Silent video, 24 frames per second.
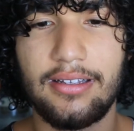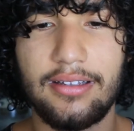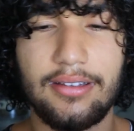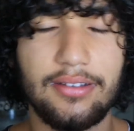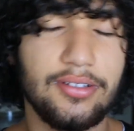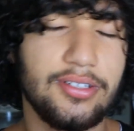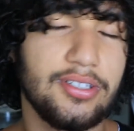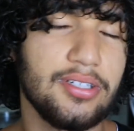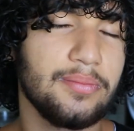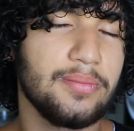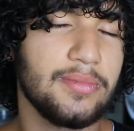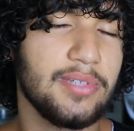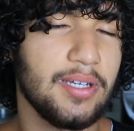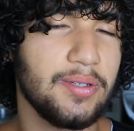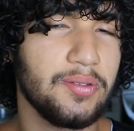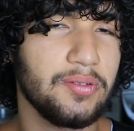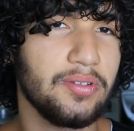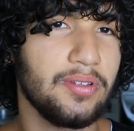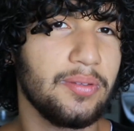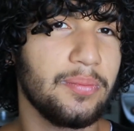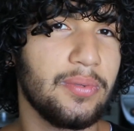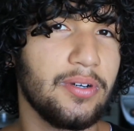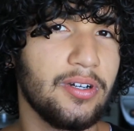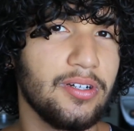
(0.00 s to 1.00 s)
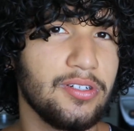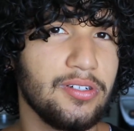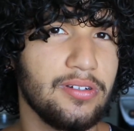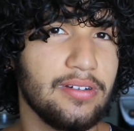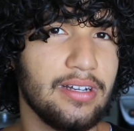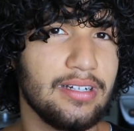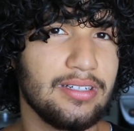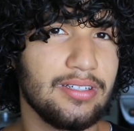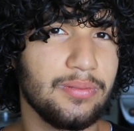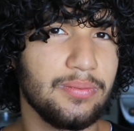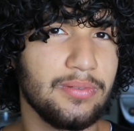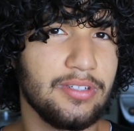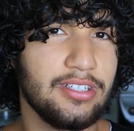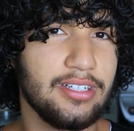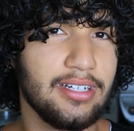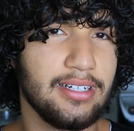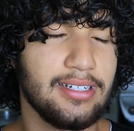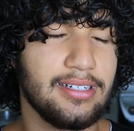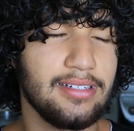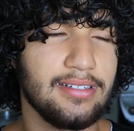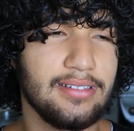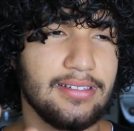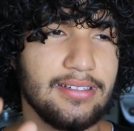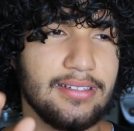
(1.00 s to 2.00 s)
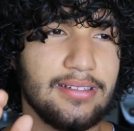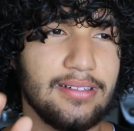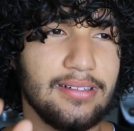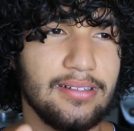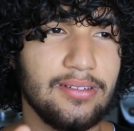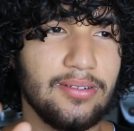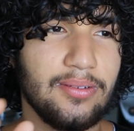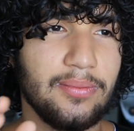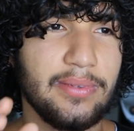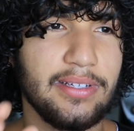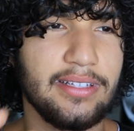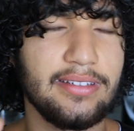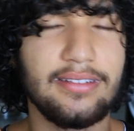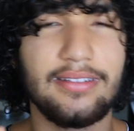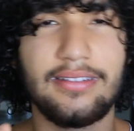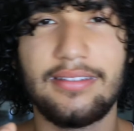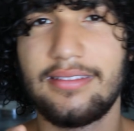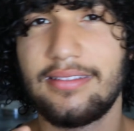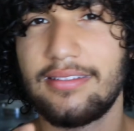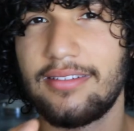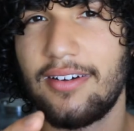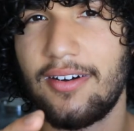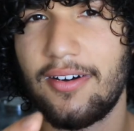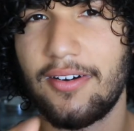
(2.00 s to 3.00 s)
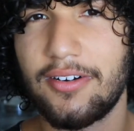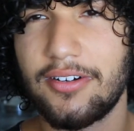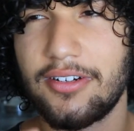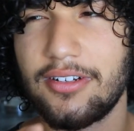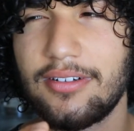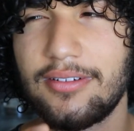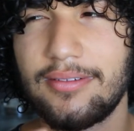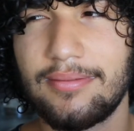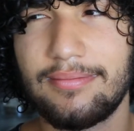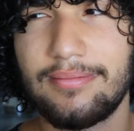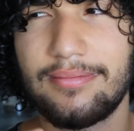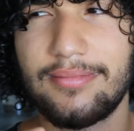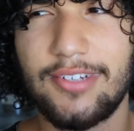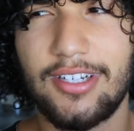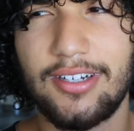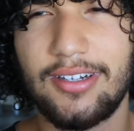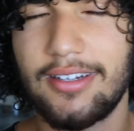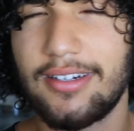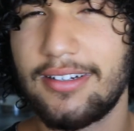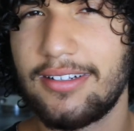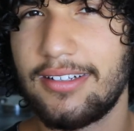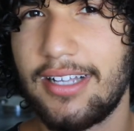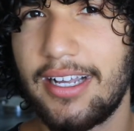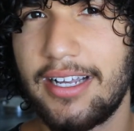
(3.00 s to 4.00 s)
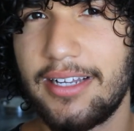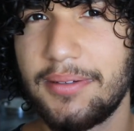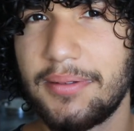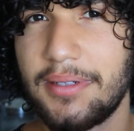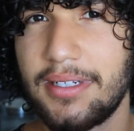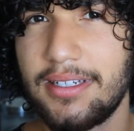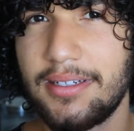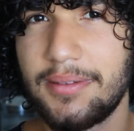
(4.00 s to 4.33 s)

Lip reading: Though sometimes with the partial astral projections, it's a little bit harder, not gonna lie,